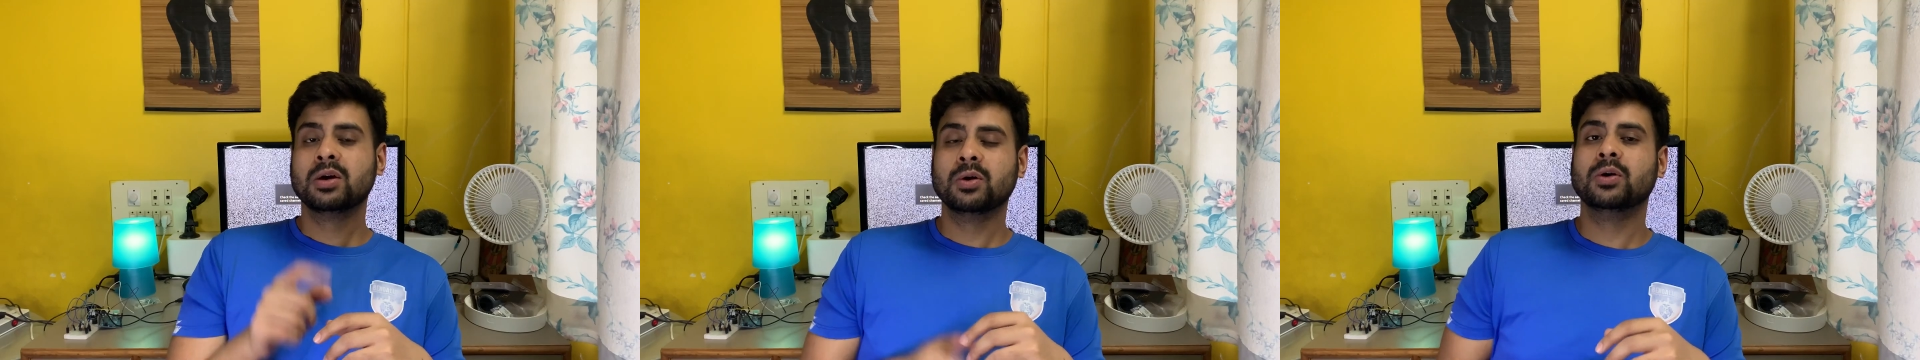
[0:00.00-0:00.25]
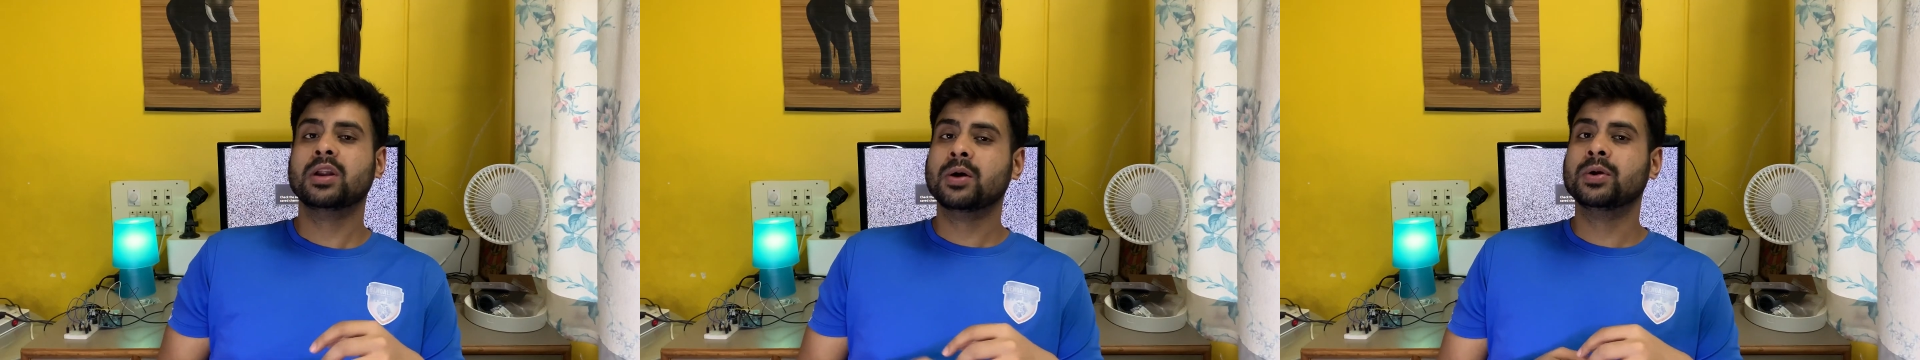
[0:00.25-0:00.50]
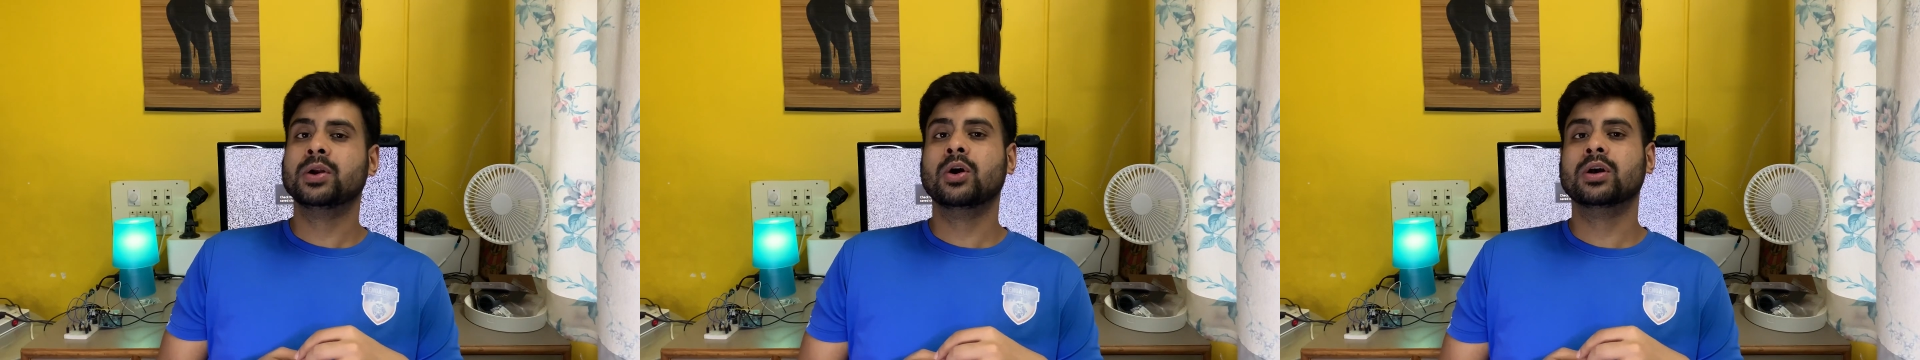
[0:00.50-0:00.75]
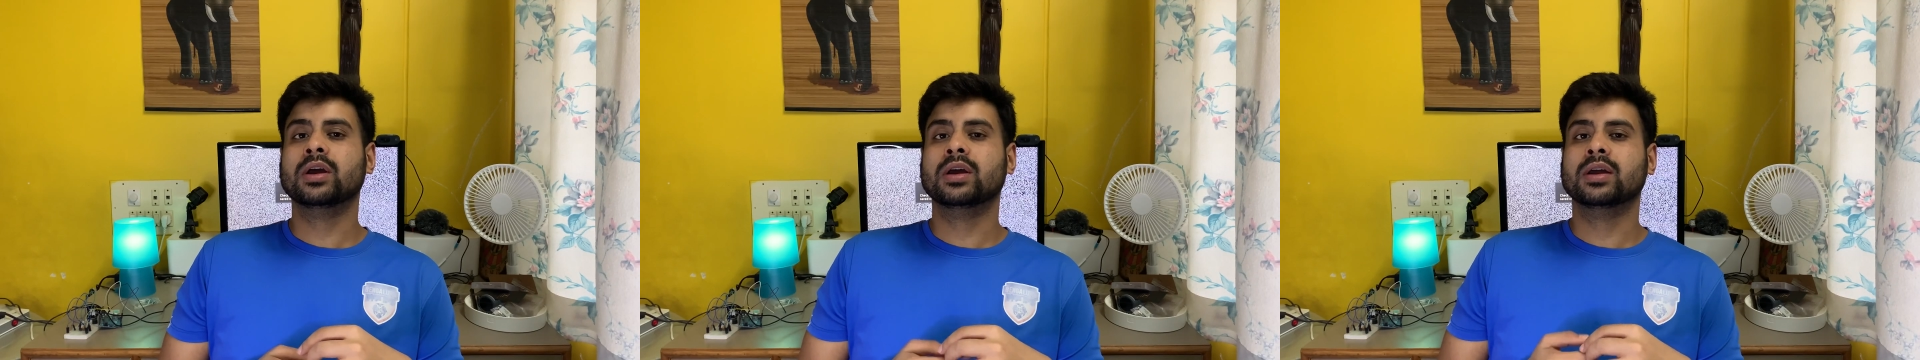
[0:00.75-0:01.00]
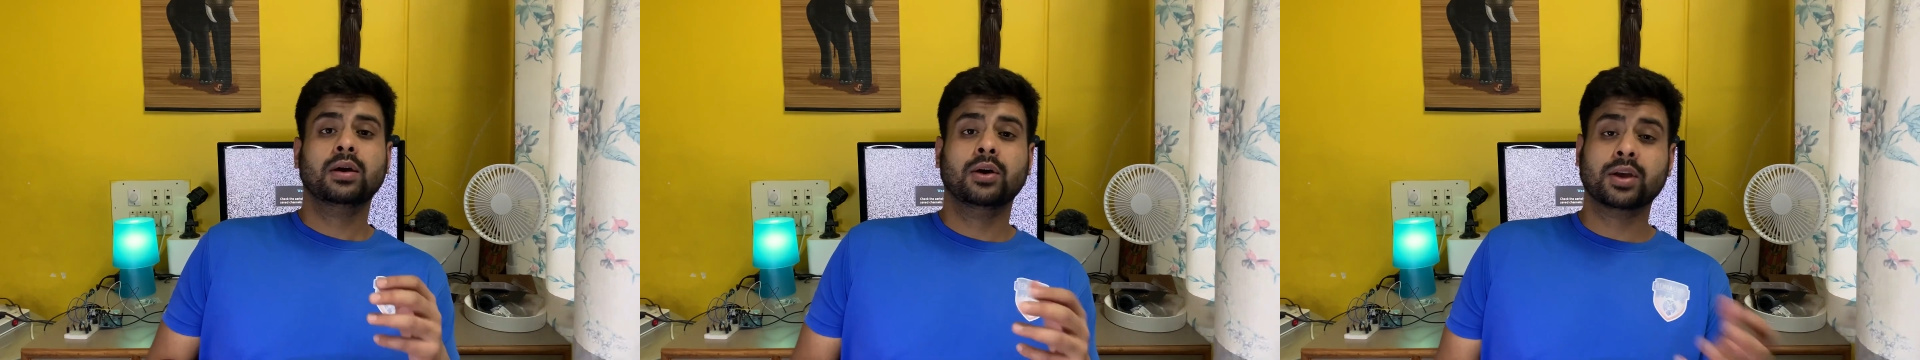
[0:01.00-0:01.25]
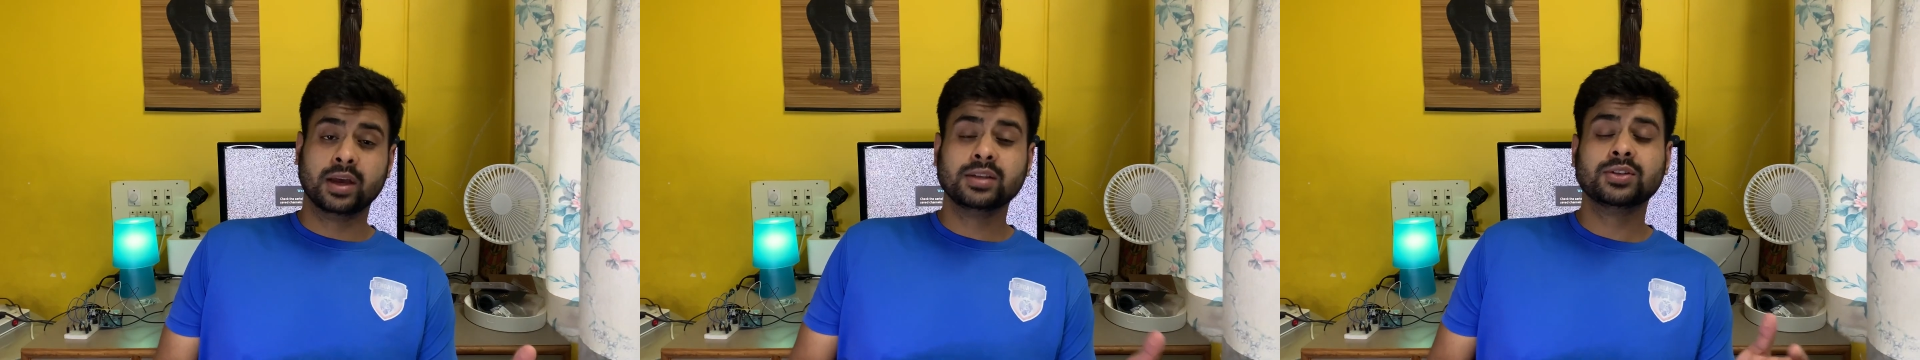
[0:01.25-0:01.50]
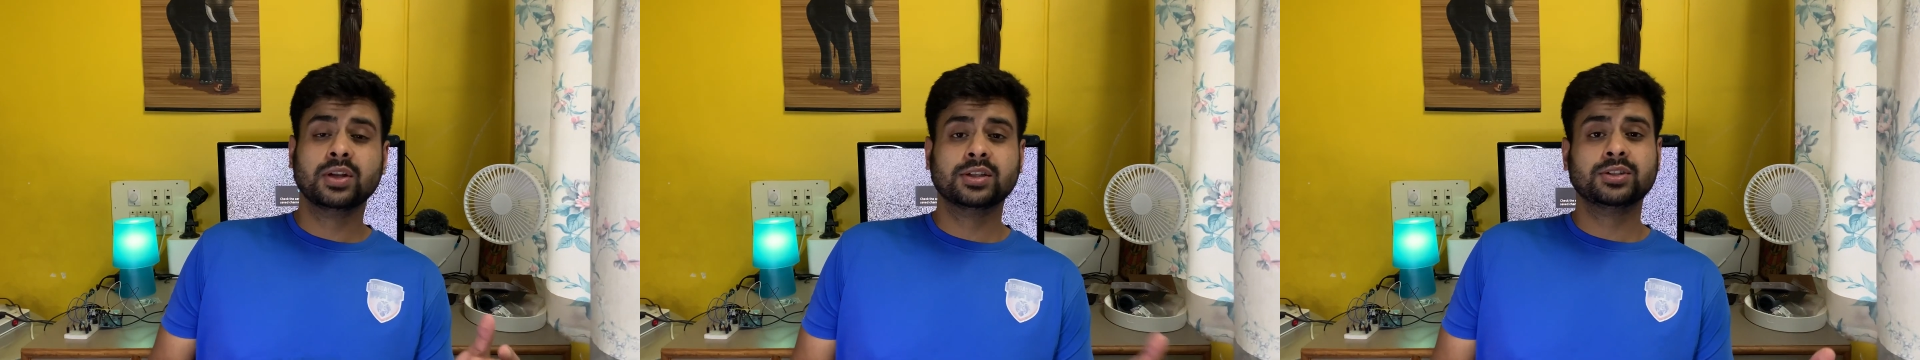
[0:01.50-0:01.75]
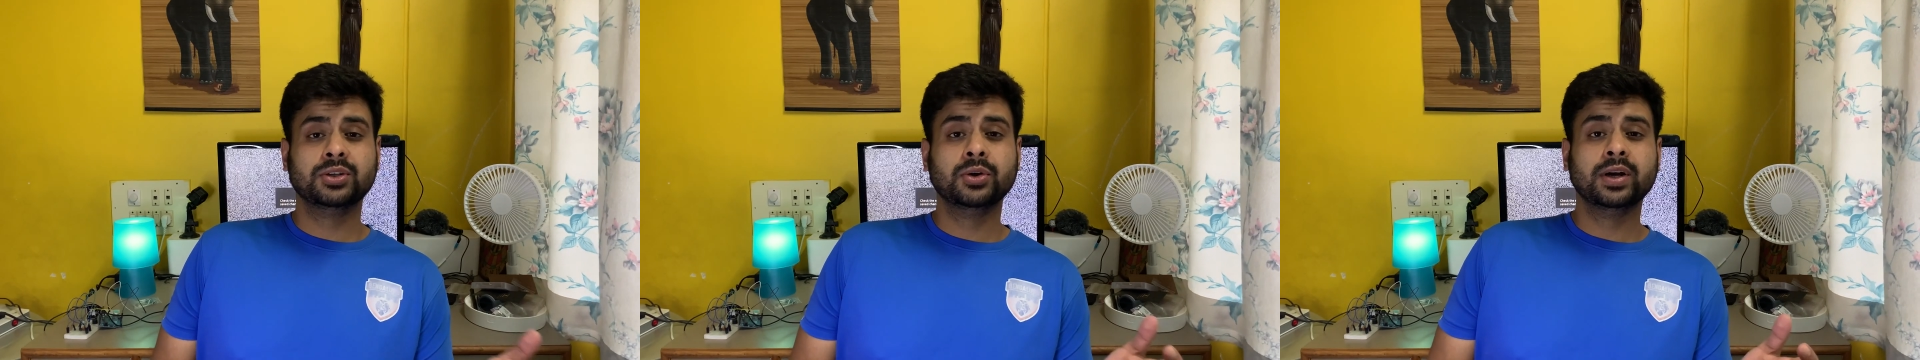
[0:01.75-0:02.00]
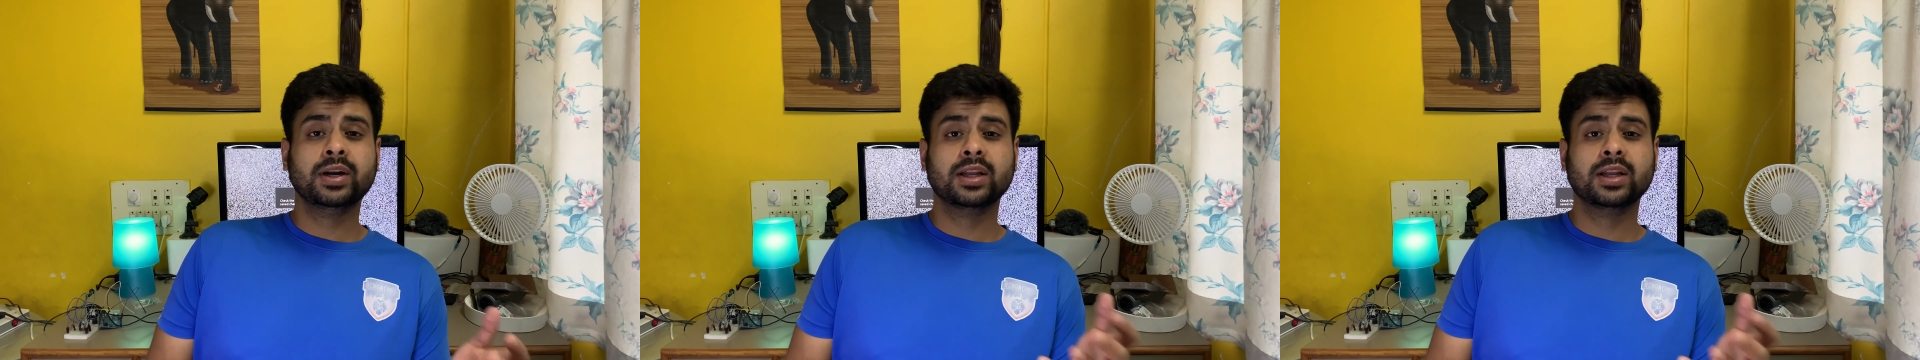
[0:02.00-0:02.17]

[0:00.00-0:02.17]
Well, now we're talking. Okay, so let's do it.